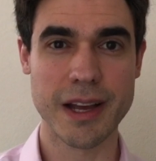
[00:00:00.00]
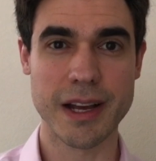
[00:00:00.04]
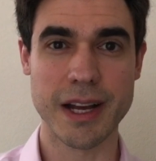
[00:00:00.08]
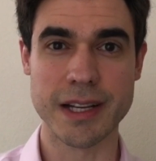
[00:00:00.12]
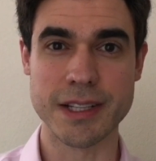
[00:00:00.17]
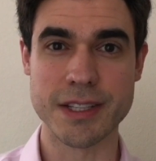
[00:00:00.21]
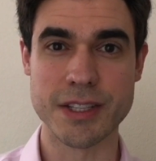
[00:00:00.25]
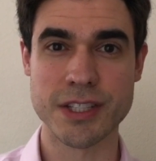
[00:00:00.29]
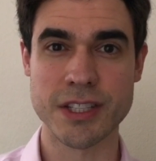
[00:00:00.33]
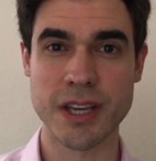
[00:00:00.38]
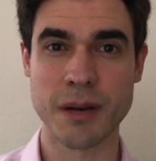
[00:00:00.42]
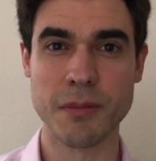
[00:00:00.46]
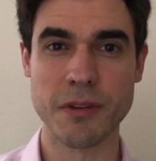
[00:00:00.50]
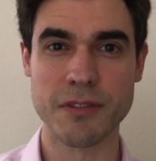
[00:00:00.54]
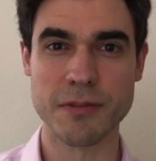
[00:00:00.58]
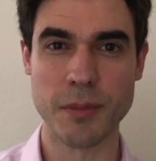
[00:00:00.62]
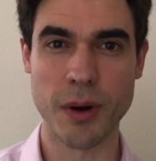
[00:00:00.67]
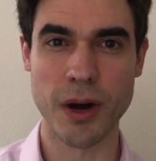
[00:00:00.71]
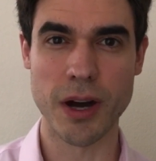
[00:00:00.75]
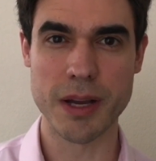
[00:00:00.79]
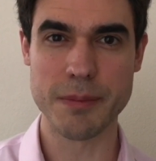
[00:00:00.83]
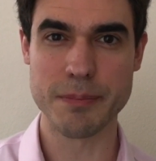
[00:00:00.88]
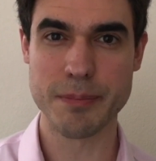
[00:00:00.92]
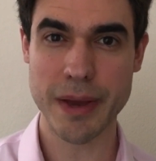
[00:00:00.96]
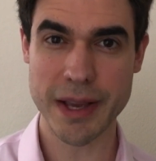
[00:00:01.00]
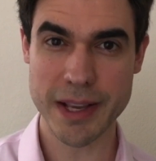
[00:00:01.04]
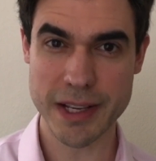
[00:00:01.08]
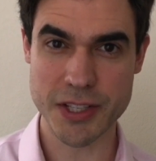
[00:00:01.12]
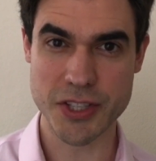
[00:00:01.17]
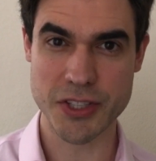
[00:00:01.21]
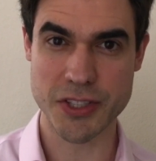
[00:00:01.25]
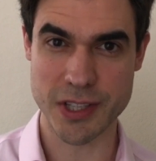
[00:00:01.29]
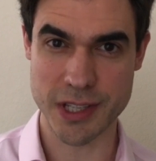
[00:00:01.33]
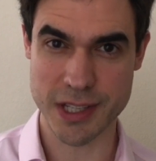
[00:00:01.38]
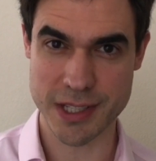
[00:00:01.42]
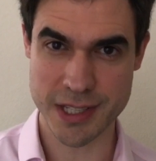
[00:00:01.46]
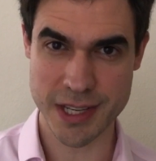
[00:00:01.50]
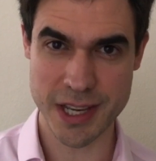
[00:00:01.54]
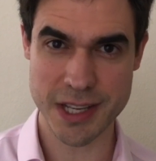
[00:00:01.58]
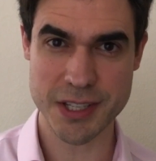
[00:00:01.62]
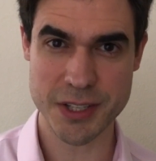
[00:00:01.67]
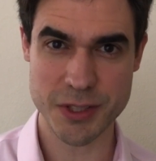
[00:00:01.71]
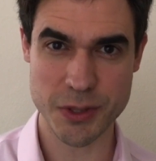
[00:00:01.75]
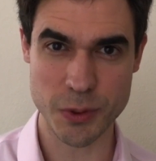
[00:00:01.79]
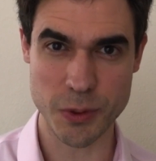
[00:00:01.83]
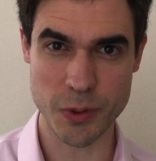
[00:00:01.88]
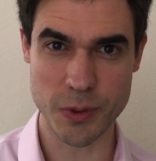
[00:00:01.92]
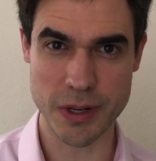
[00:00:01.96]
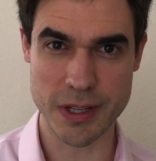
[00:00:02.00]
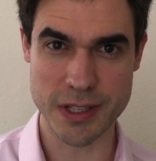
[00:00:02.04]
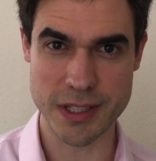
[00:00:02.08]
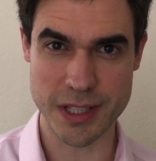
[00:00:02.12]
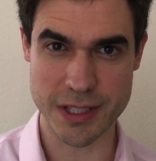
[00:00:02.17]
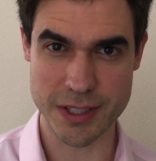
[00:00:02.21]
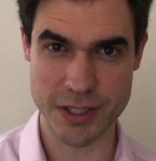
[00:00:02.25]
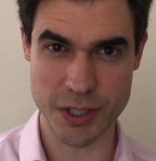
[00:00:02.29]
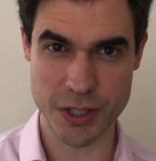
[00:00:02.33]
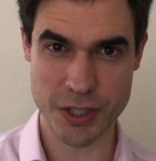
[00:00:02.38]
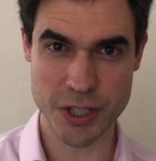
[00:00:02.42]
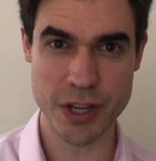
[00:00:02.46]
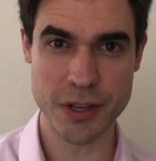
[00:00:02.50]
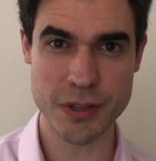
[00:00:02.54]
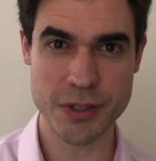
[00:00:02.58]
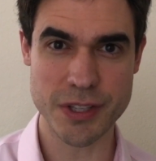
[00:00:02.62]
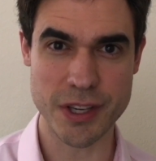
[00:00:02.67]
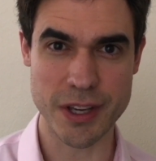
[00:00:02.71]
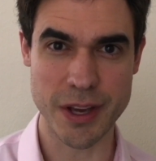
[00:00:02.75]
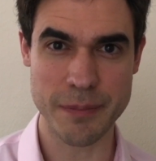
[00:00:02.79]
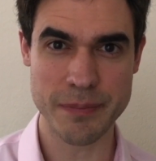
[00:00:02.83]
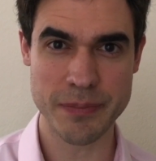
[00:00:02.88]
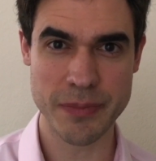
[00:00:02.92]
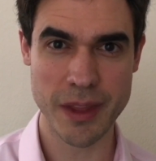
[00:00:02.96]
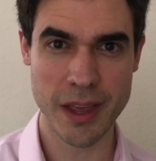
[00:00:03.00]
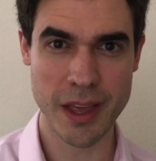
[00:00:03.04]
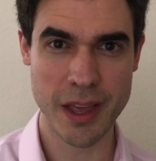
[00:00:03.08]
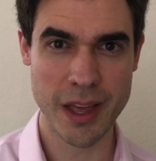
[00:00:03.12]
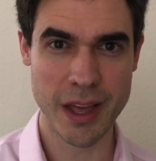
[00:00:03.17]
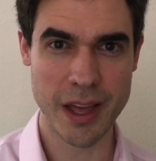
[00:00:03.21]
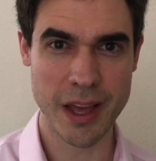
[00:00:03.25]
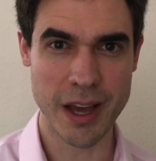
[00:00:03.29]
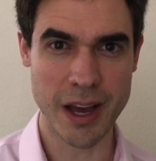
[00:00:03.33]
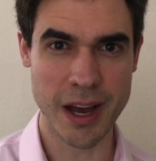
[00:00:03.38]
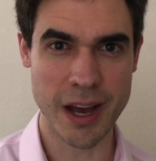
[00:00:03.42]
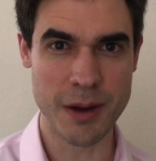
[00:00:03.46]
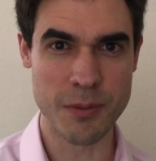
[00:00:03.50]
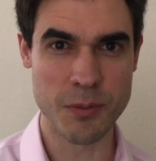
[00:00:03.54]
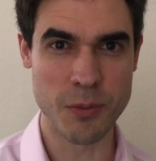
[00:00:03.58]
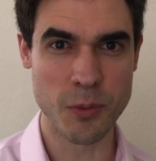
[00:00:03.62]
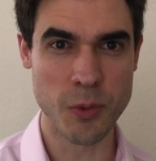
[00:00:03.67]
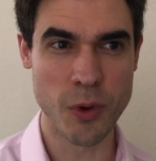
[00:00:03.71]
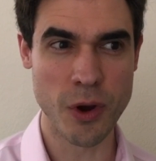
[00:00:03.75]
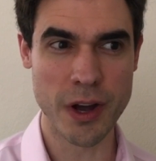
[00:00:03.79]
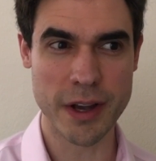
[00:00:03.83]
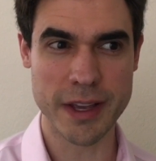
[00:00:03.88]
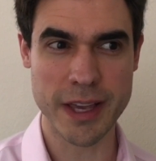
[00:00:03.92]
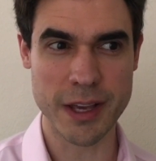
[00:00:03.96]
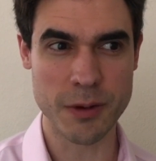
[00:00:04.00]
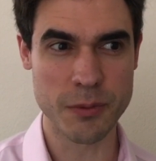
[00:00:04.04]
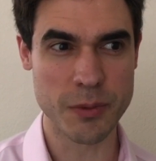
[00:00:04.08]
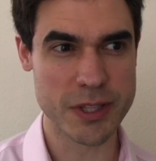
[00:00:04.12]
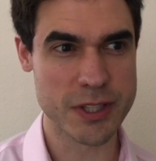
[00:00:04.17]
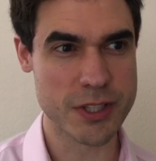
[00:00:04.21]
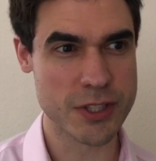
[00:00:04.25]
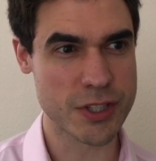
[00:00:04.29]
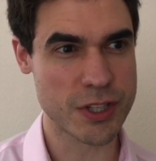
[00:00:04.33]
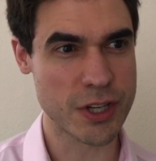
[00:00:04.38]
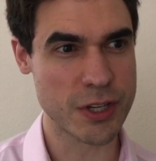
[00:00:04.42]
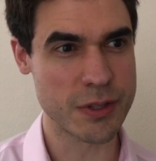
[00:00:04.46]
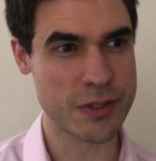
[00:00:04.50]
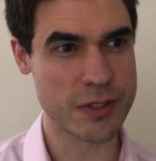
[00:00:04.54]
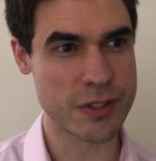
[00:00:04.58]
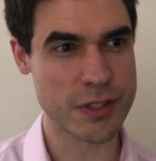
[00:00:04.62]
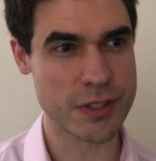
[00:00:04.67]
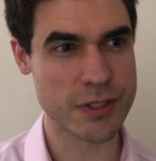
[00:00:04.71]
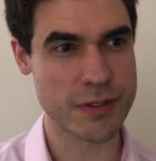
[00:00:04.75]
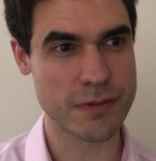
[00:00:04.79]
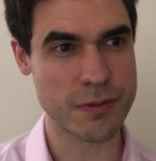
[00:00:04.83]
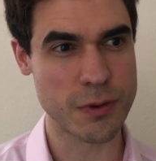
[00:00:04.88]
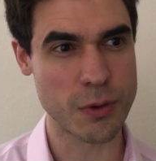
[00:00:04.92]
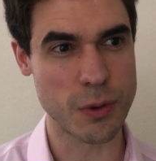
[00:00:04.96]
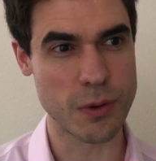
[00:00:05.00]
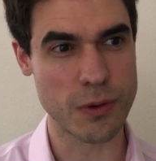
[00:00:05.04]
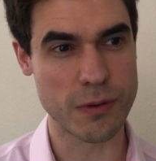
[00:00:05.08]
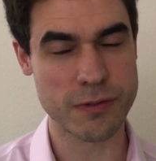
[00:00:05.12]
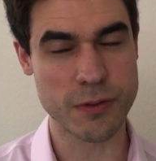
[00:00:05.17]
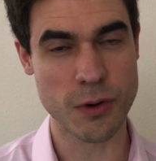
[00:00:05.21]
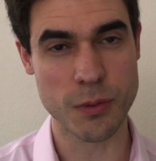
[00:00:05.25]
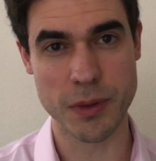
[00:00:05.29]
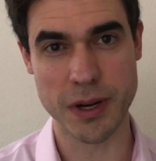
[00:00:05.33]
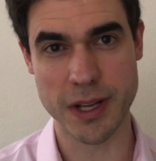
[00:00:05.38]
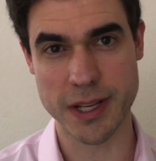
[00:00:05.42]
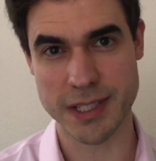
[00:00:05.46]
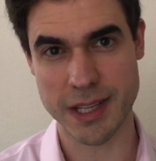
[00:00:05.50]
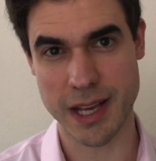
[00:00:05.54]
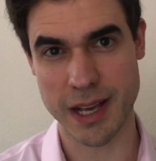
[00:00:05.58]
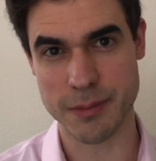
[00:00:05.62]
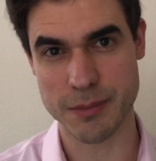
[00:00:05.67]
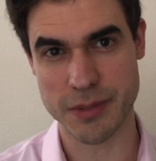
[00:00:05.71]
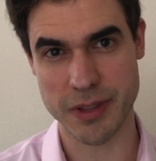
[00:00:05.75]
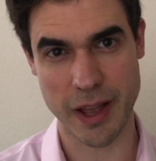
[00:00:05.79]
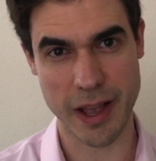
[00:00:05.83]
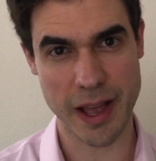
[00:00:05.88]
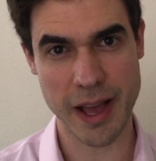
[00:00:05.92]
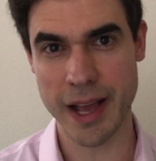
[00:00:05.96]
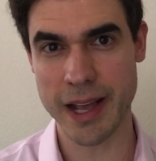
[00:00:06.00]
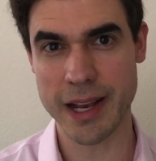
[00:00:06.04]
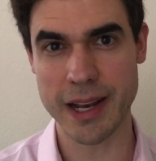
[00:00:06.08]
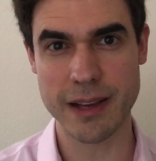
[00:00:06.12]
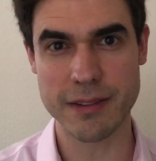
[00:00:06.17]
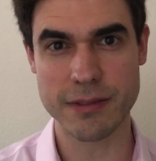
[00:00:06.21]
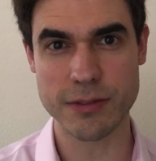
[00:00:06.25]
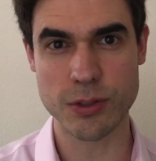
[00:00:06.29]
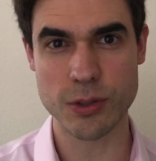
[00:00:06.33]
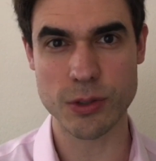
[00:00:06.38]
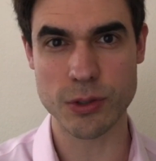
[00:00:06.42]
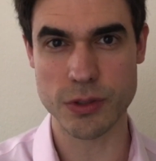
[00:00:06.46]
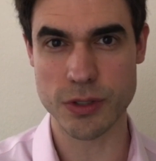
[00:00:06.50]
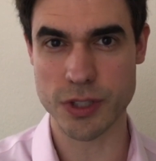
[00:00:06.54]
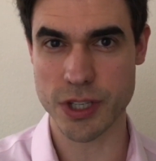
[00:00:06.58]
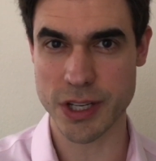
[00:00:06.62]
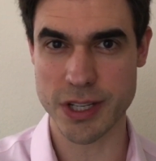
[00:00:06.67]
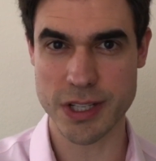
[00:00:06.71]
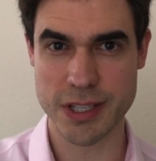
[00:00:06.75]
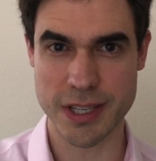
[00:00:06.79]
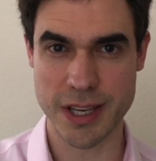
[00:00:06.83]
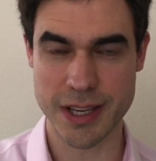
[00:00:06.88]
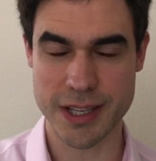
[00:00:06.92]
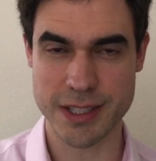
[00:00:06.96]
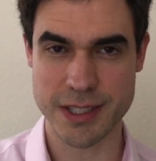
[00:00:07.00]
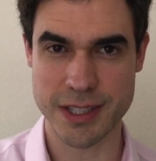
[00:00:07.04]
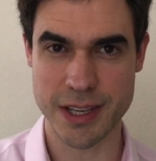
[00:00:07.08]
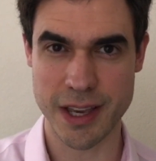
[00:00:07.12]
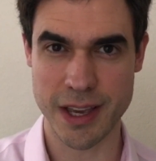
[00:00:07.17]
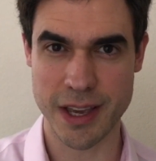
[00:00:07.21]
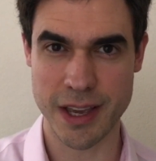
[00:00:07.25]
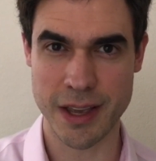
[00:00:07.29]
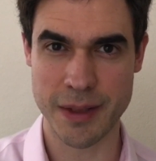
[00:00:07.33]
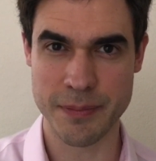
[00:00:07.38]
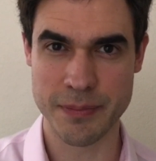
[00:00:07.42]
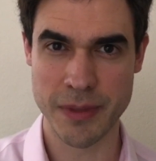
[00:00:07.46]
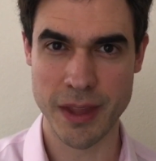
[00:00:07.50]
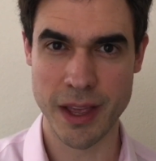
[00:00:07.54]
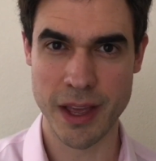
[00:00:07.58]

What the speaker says: And some of my biggest success stories as a tutor, working with students for formal exams like A-level, GCSE,